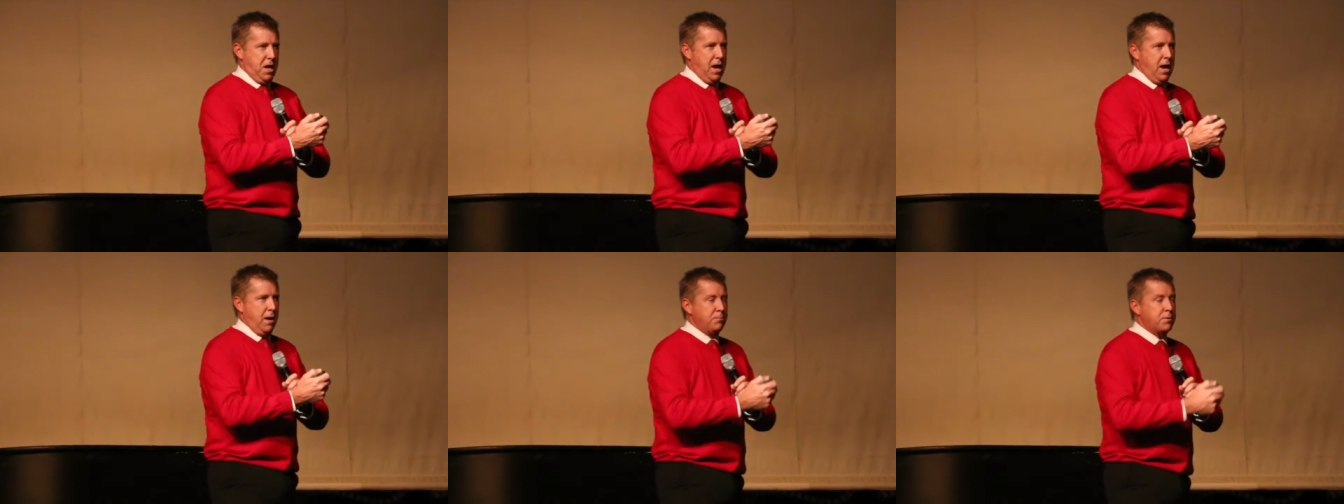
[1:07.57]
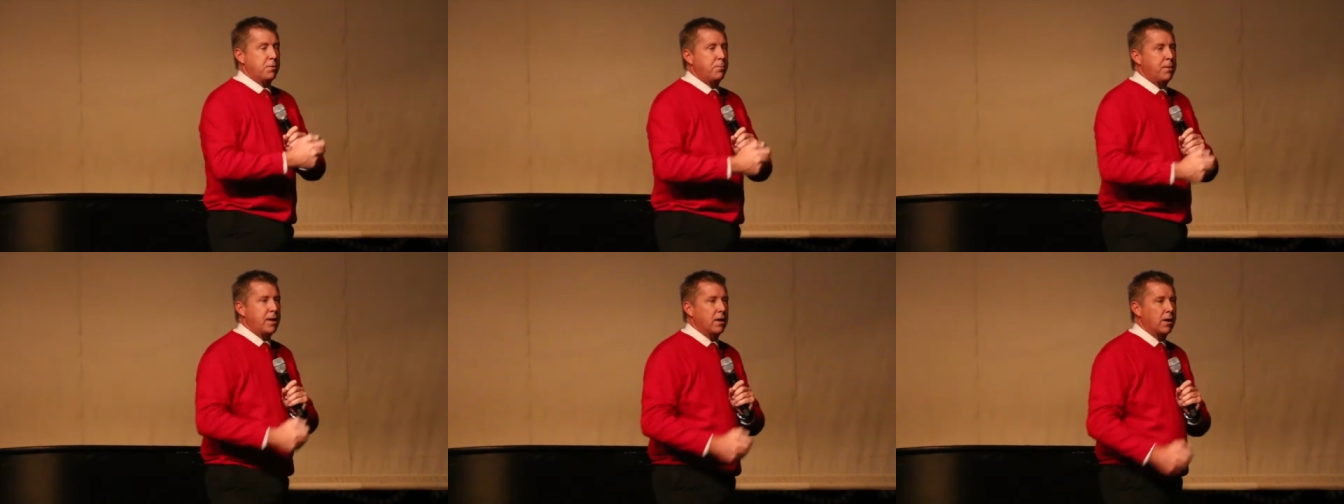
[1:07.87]

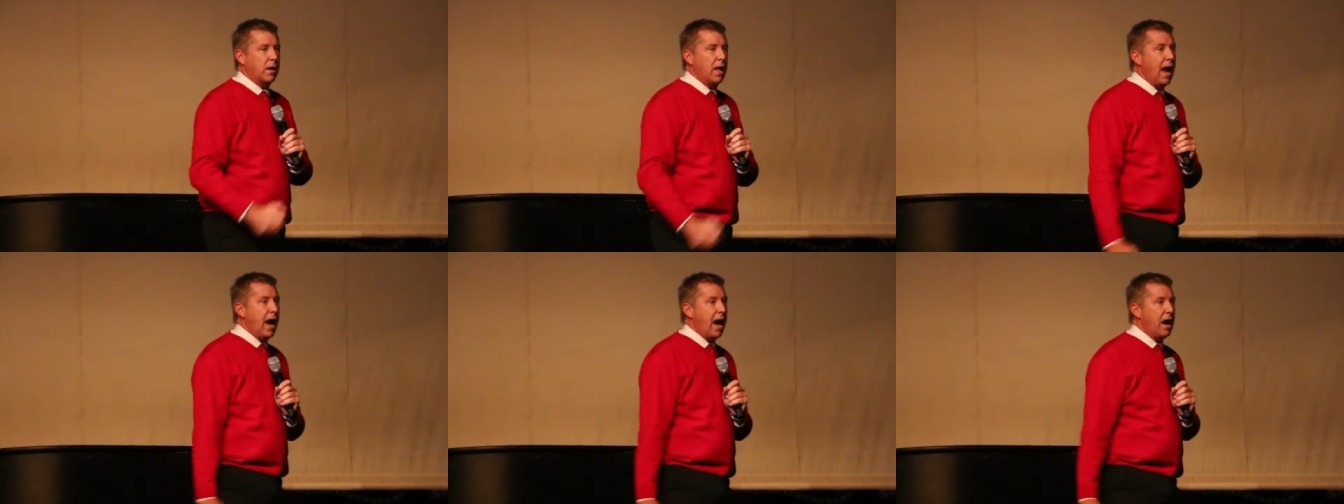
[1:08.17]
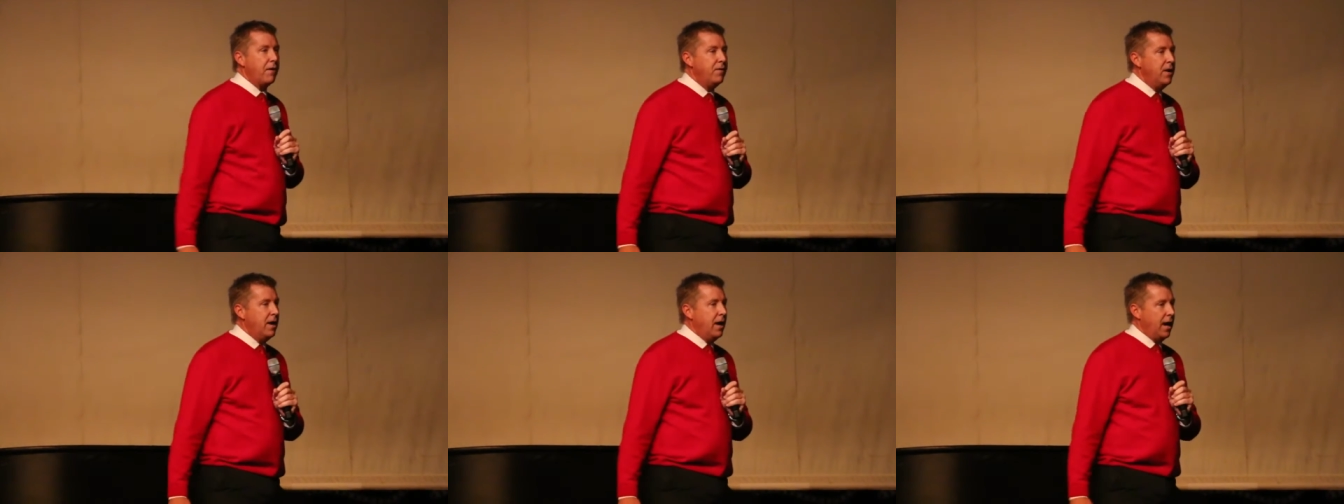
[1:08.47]
time to be
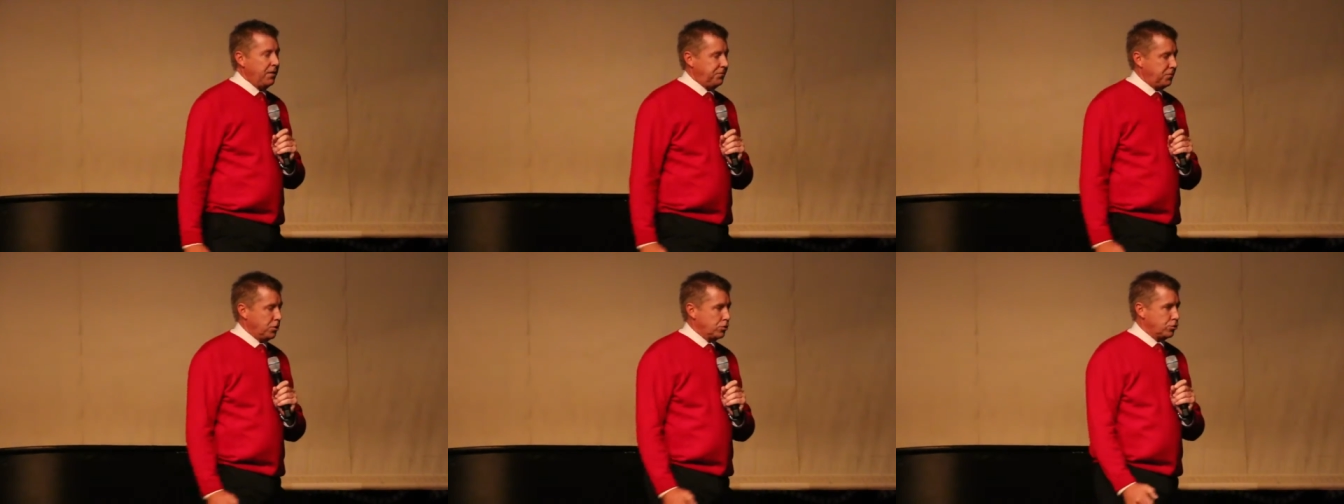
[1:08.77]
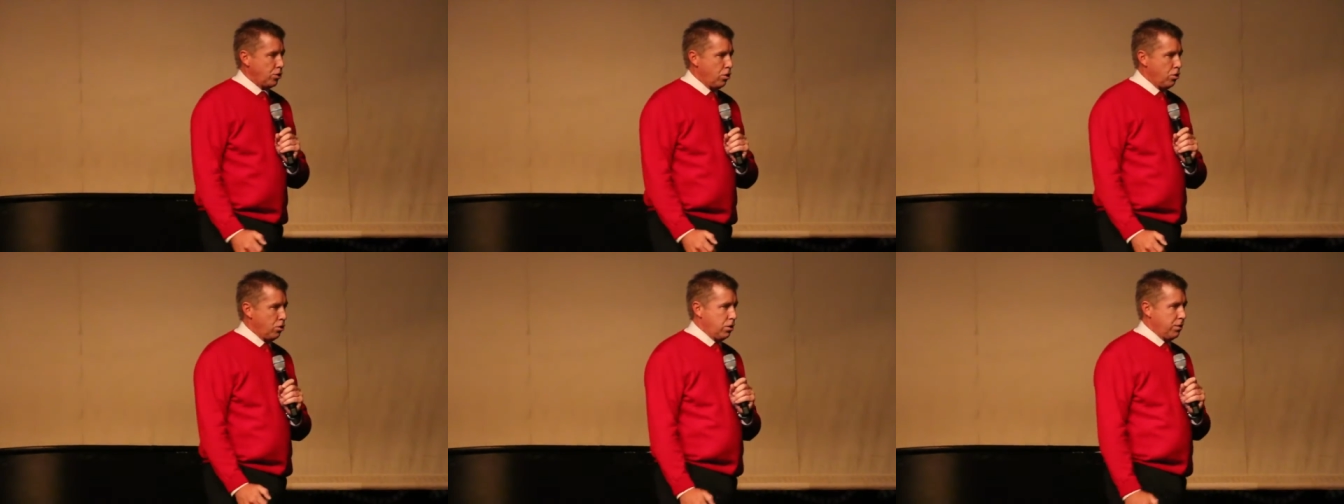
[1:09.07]
alive at
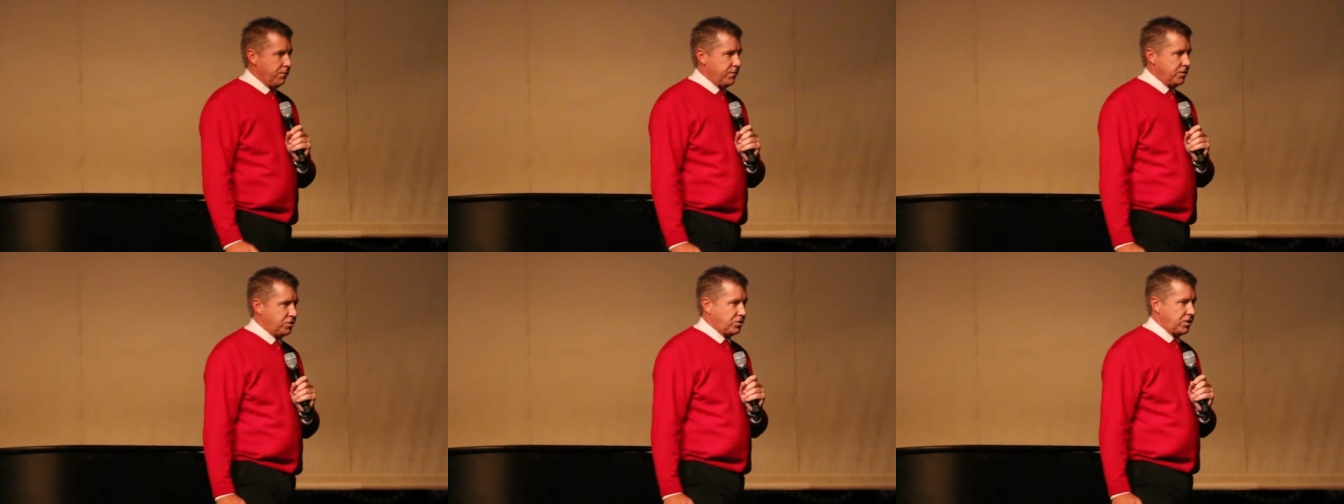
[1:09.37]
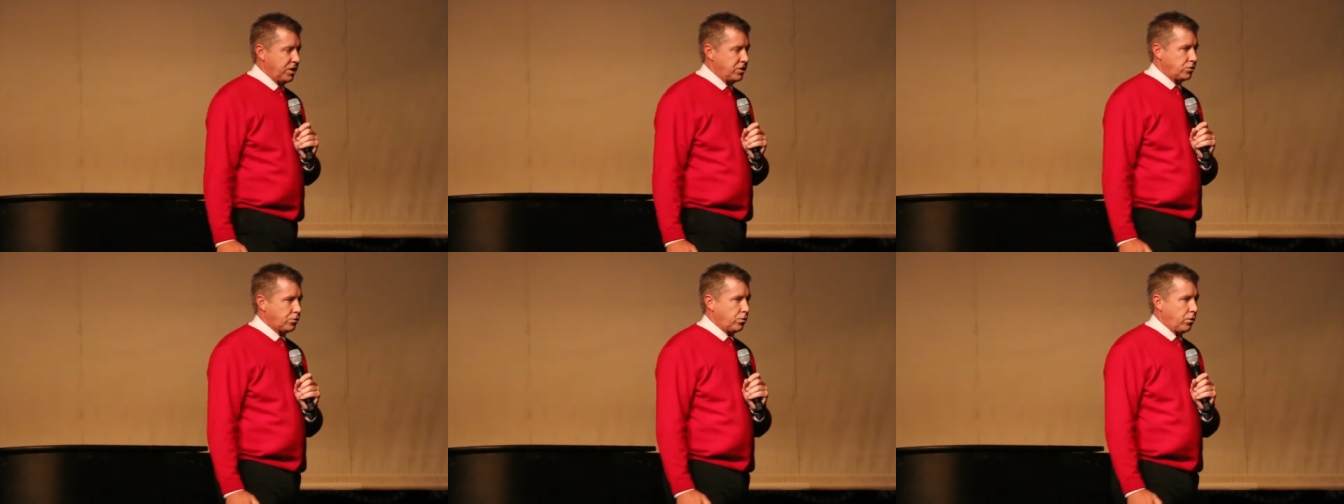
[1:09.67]
the turn of the
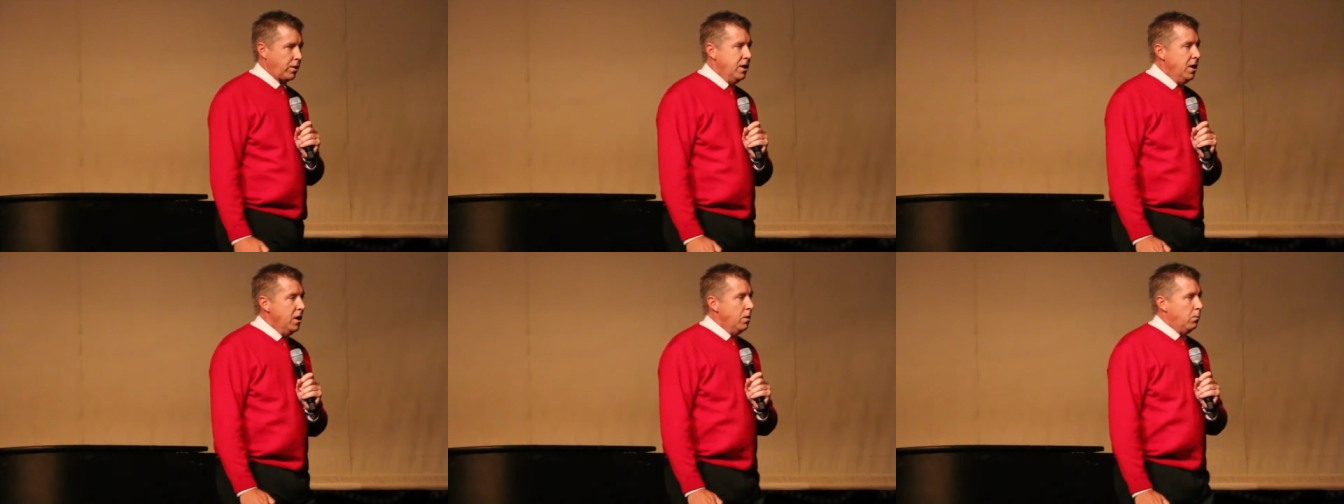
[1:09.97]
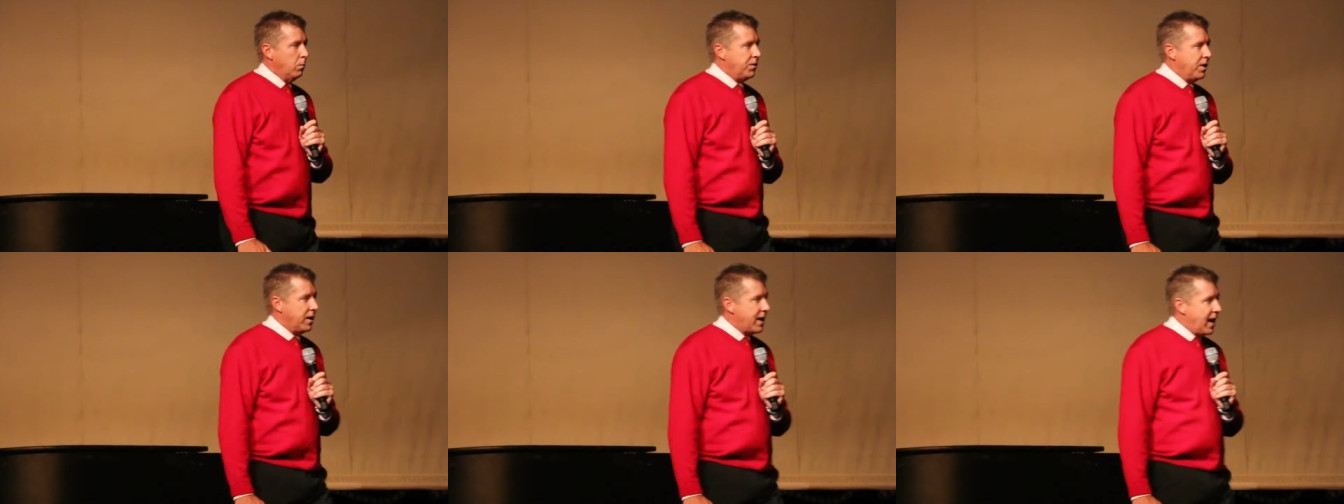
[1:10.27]
century
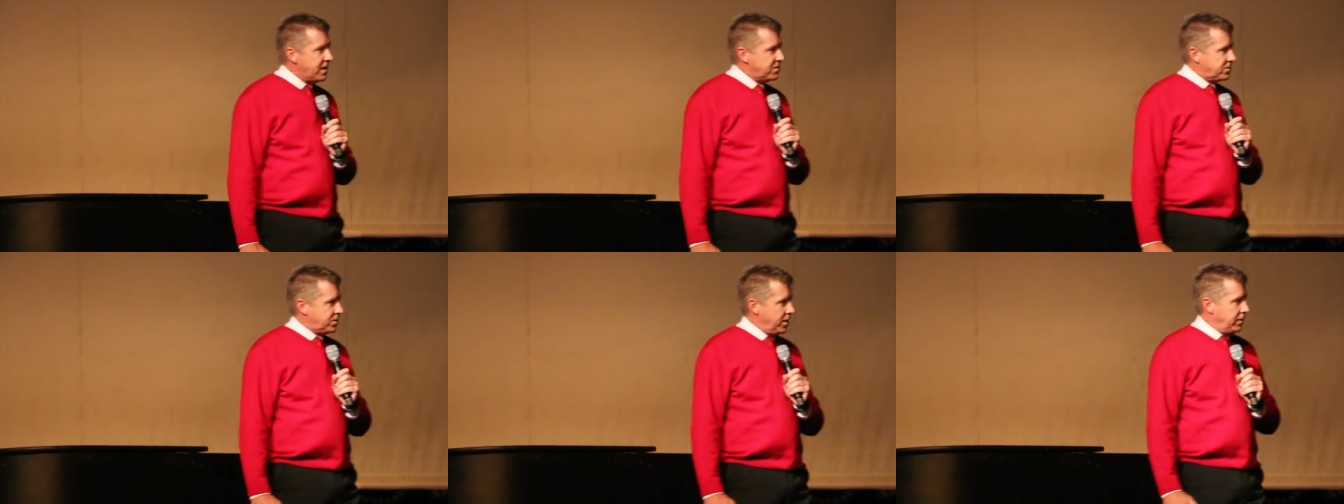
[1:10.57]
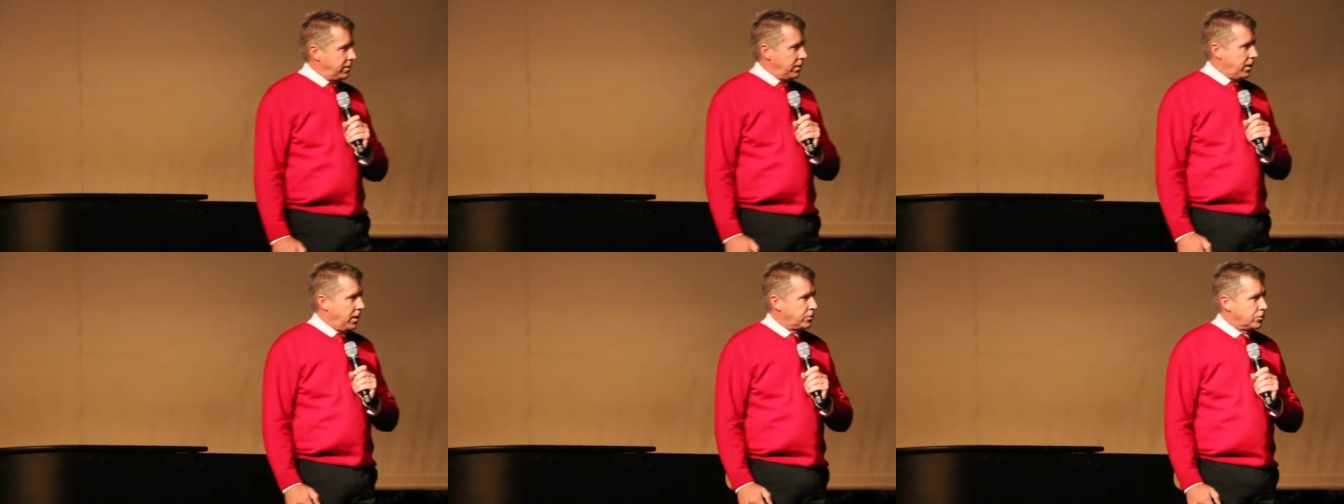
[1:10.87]
when the
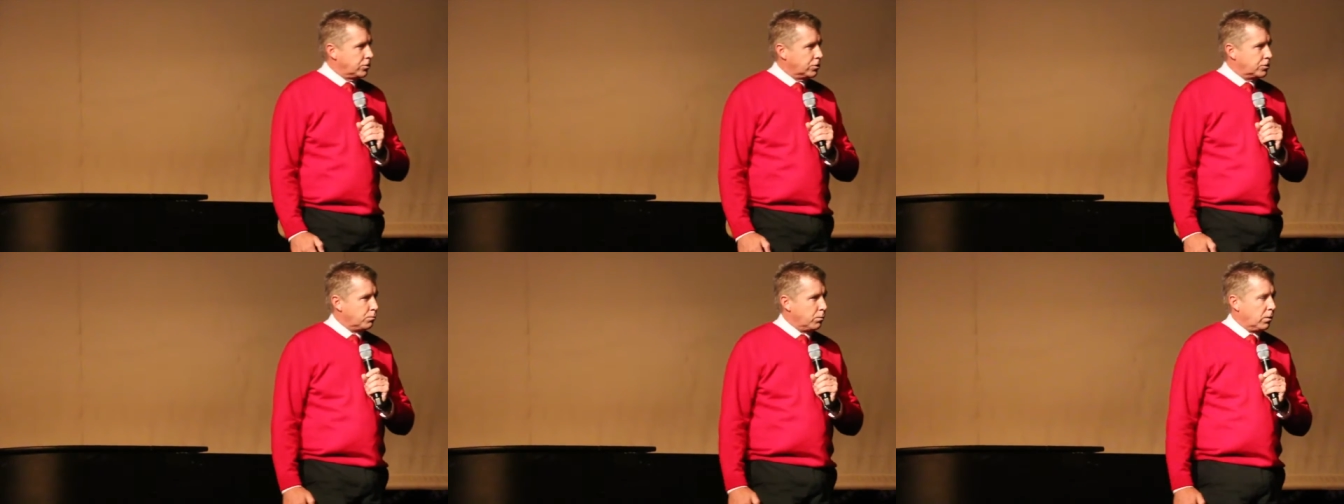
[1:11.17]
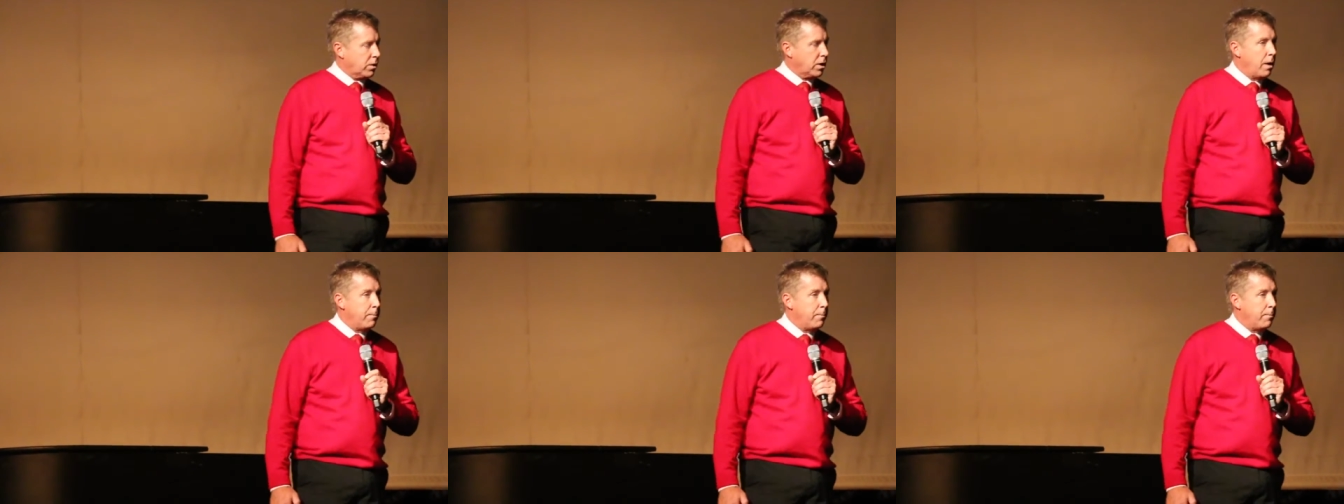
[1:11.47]
1900s were